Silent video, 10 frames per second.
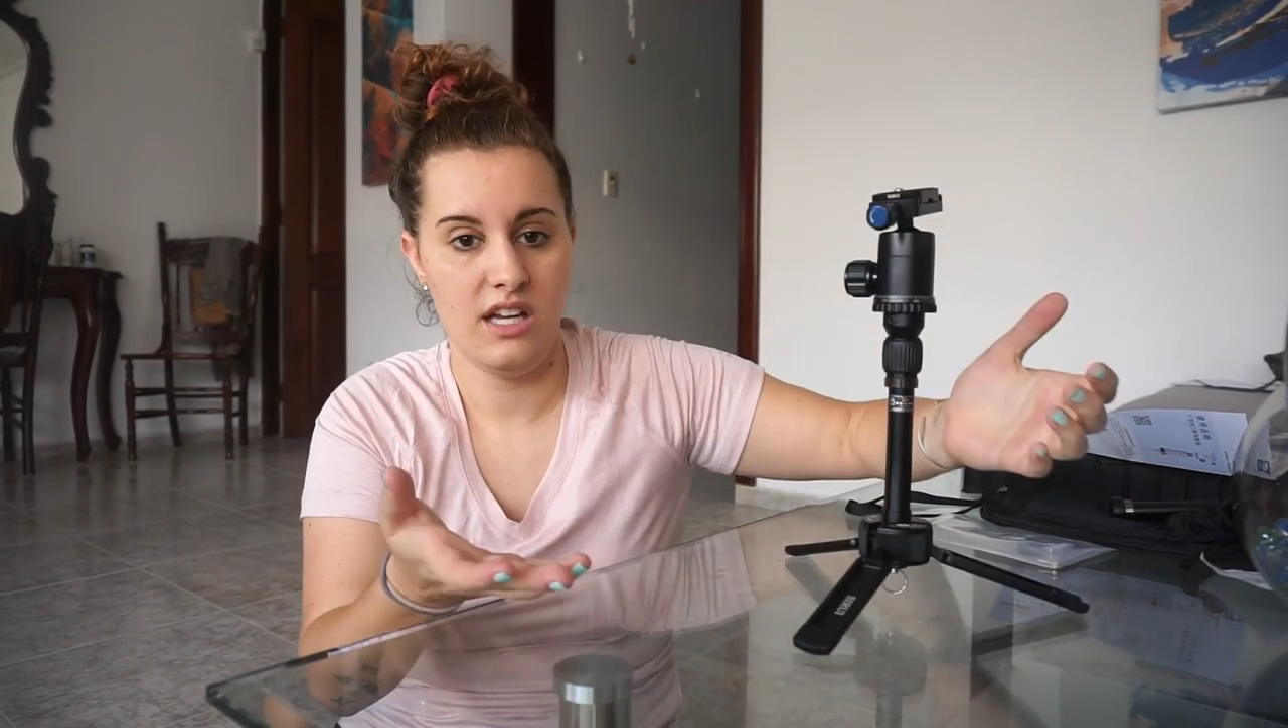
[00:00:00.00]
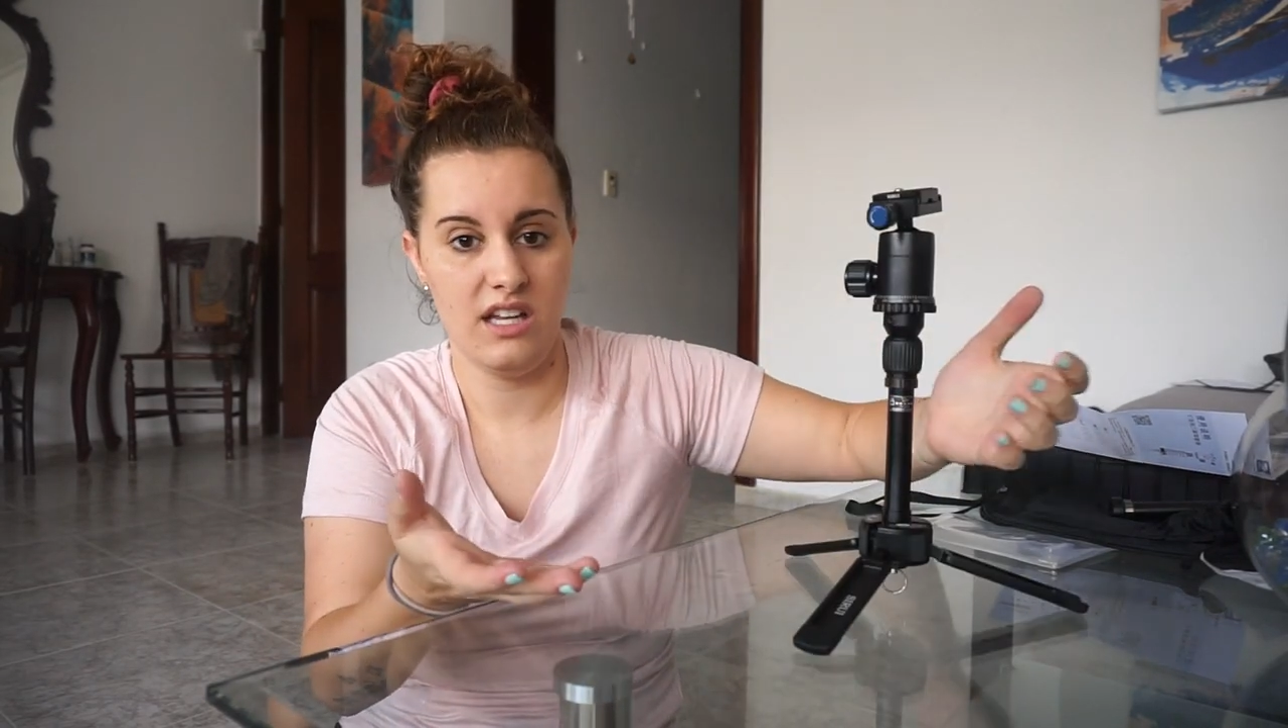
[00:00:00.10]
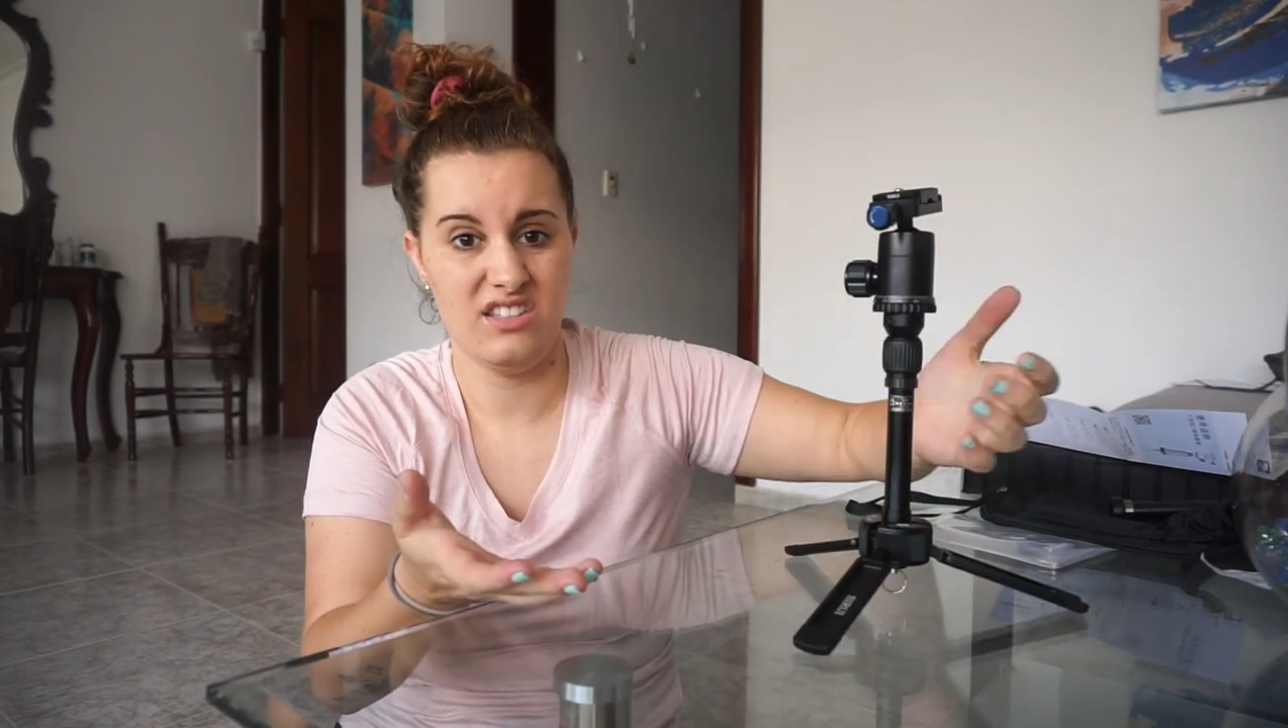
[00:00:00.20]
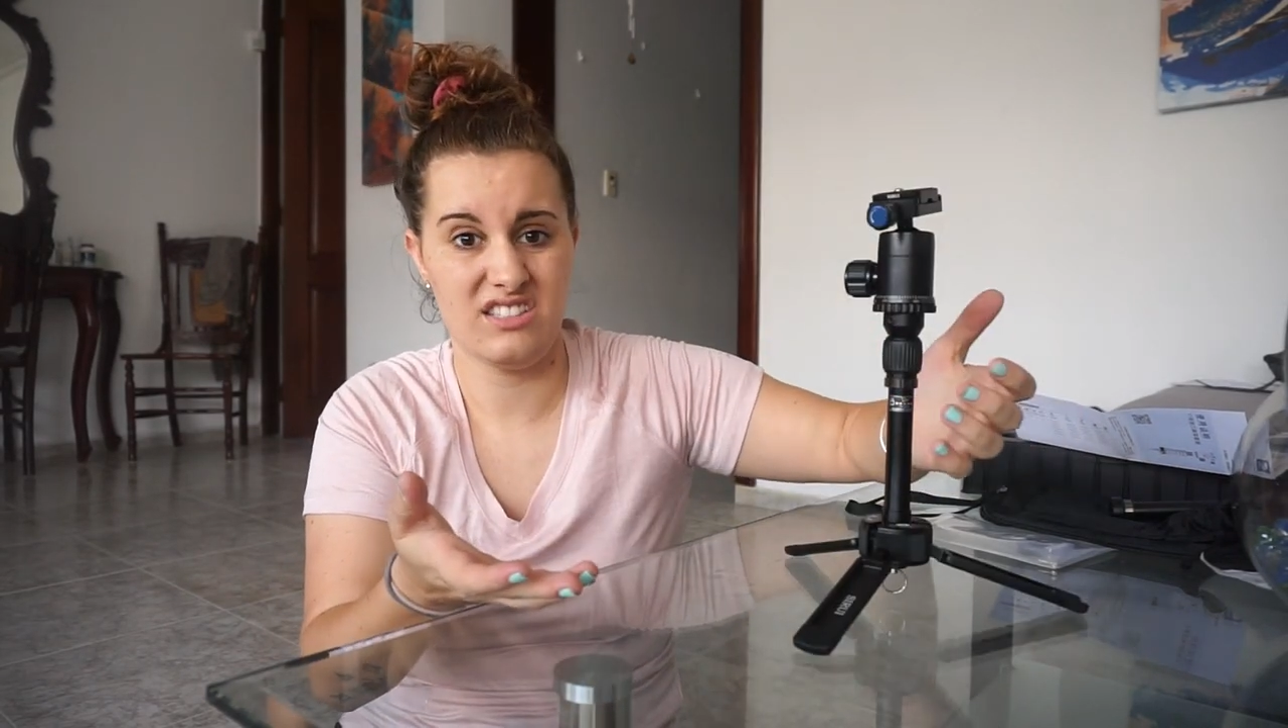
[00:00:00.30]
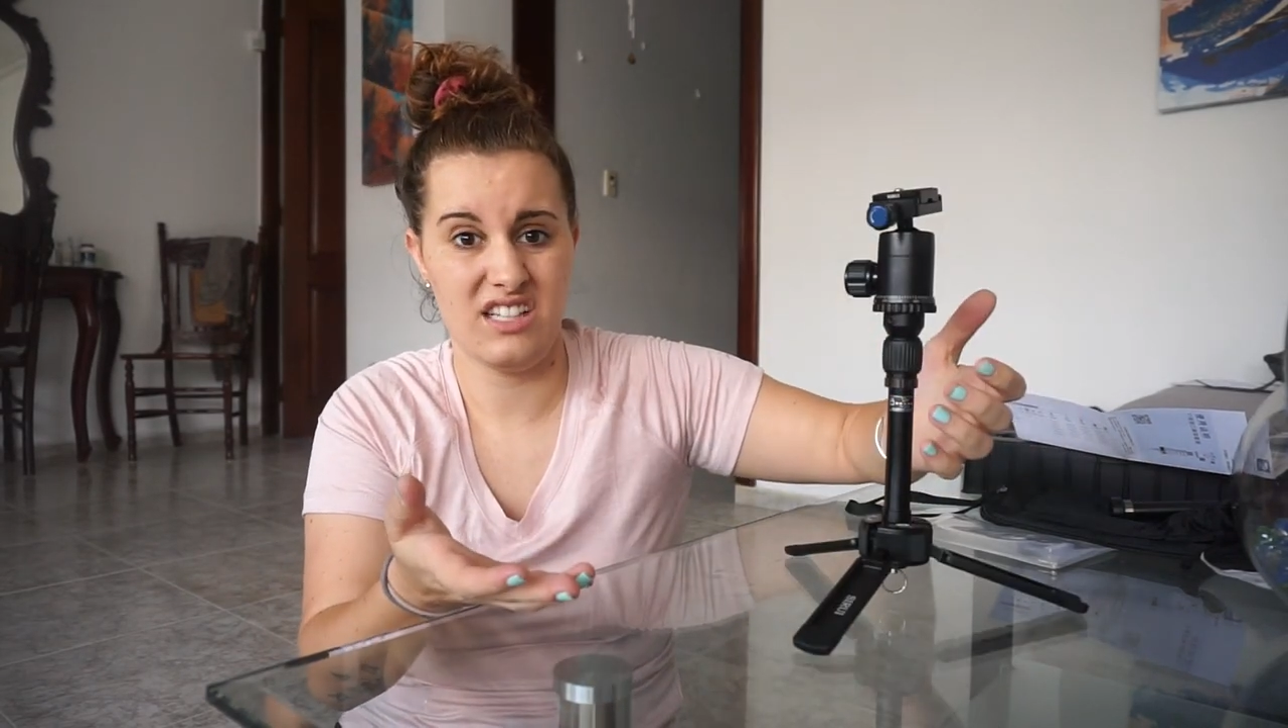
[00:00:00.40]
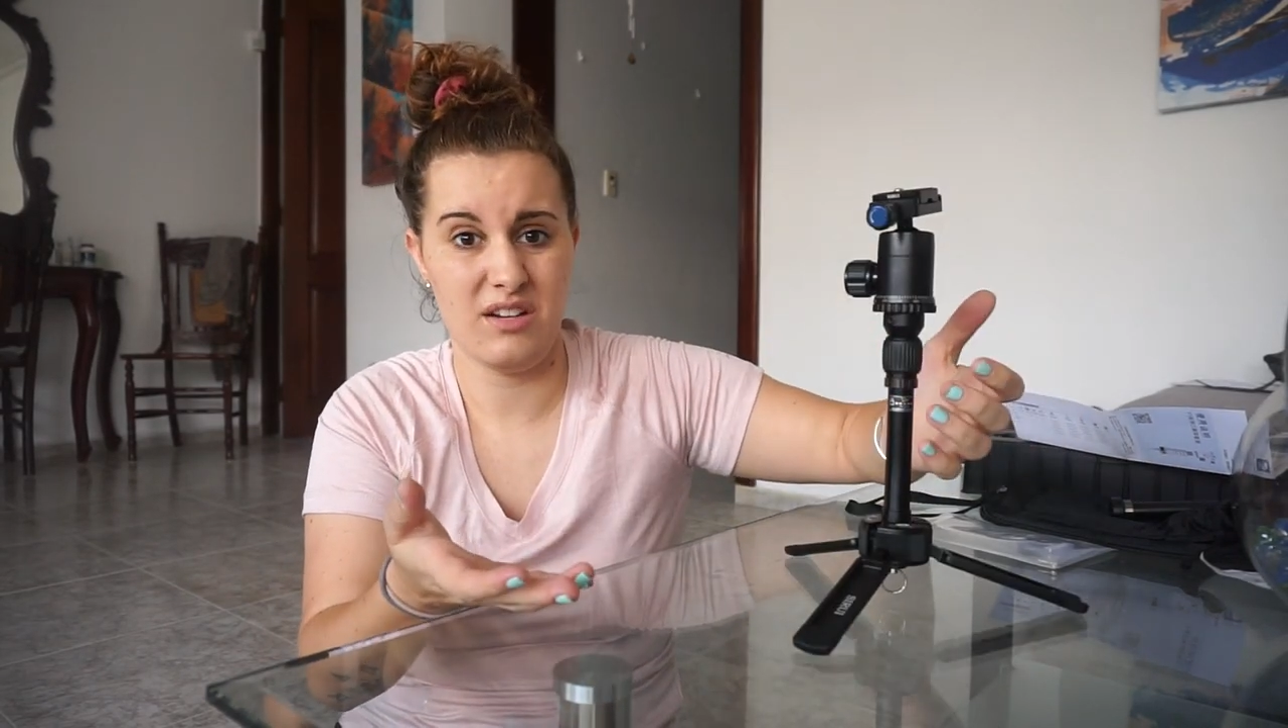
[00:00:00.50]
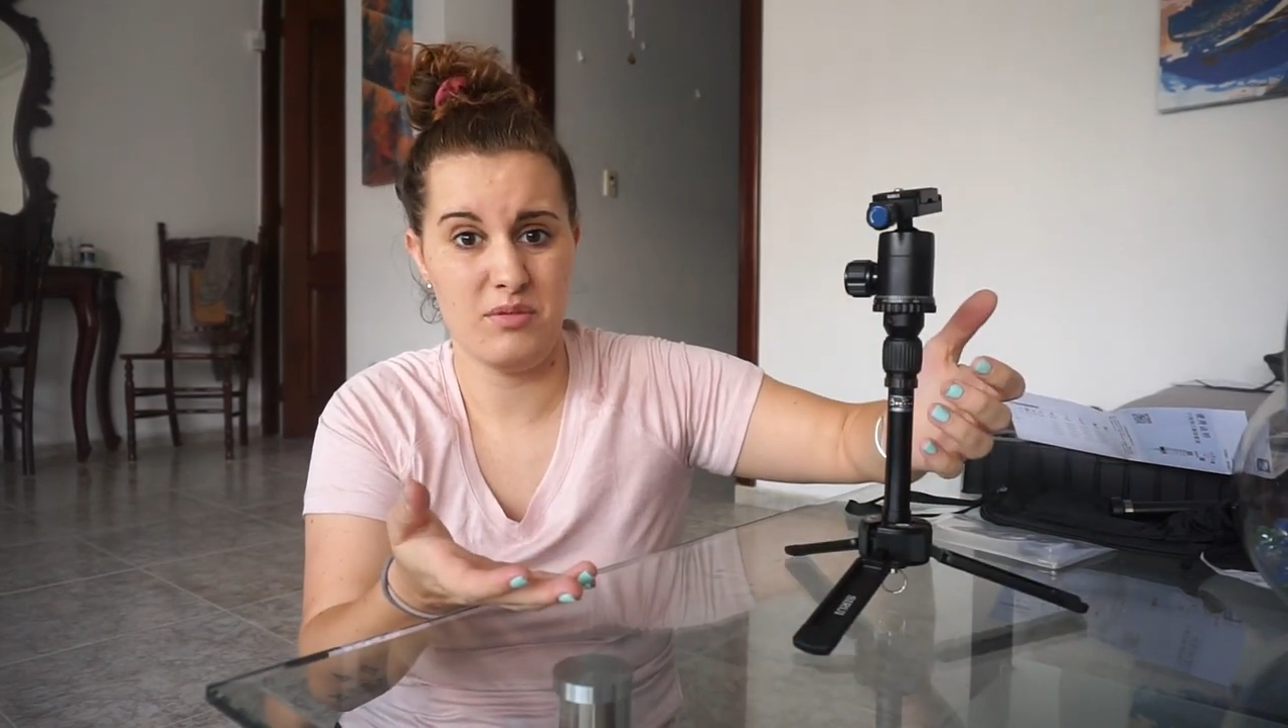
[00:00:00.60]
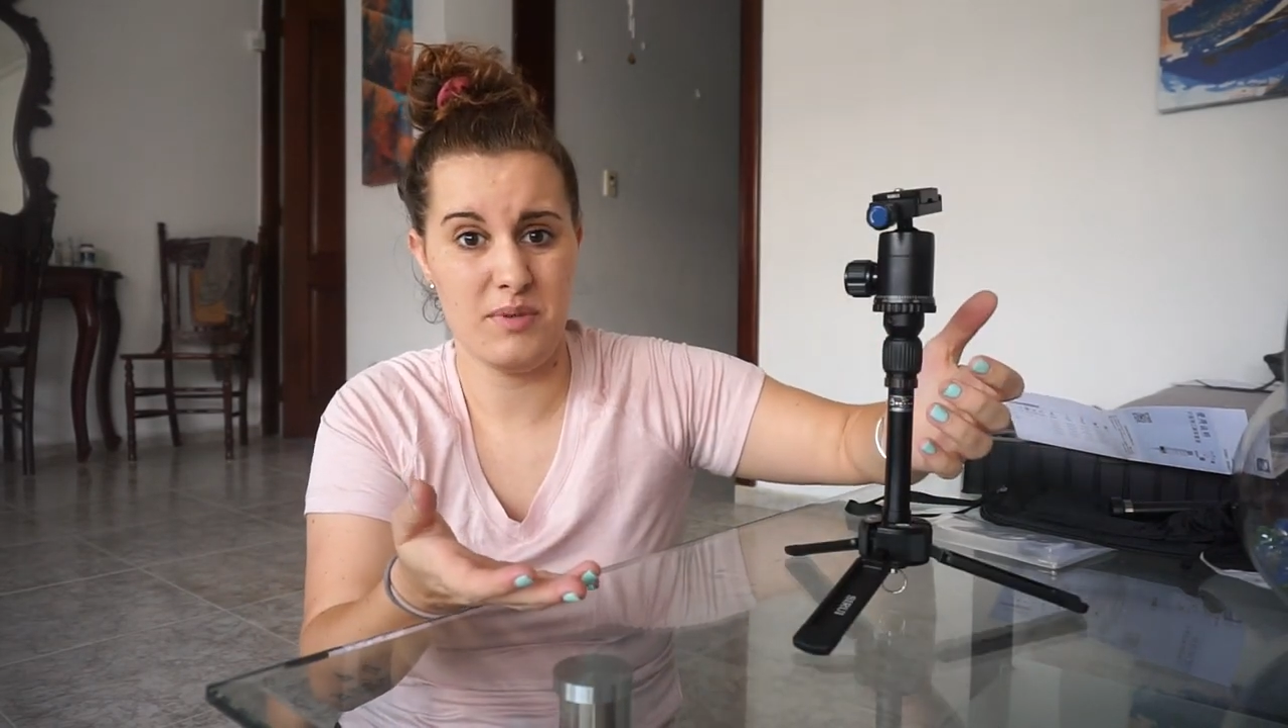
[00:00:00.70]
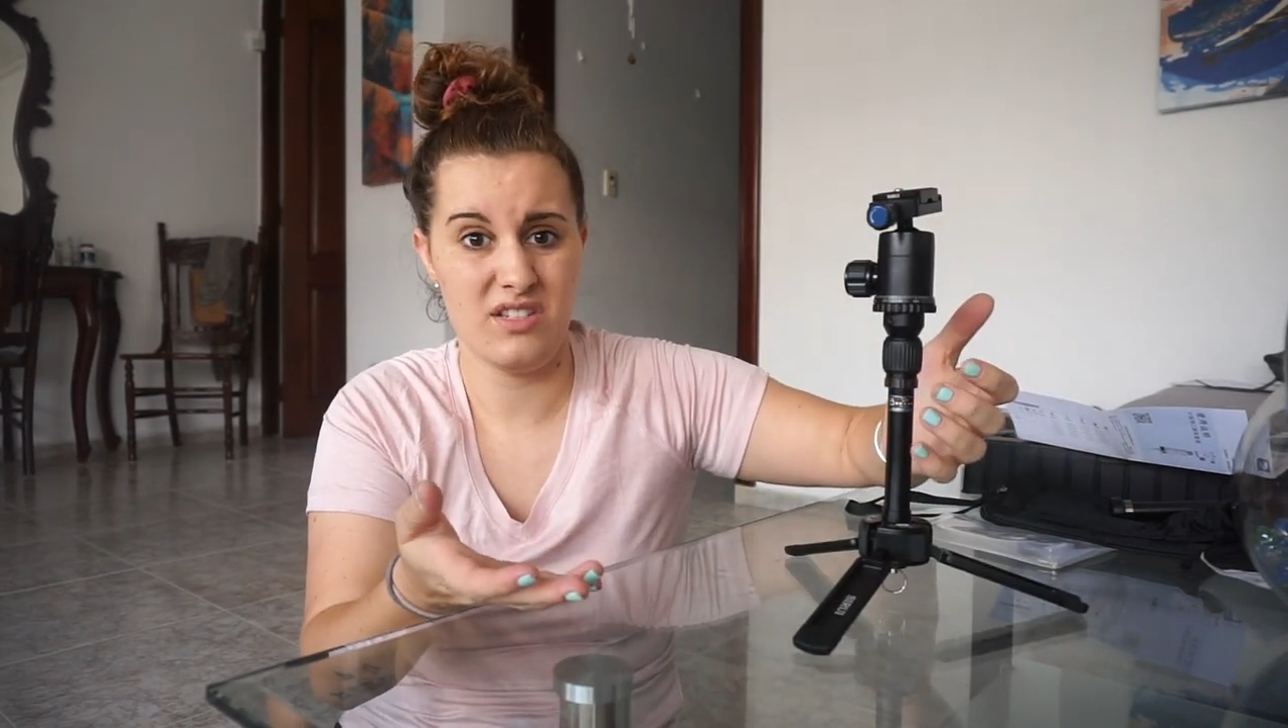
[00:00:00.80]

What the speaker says: It looks like it would be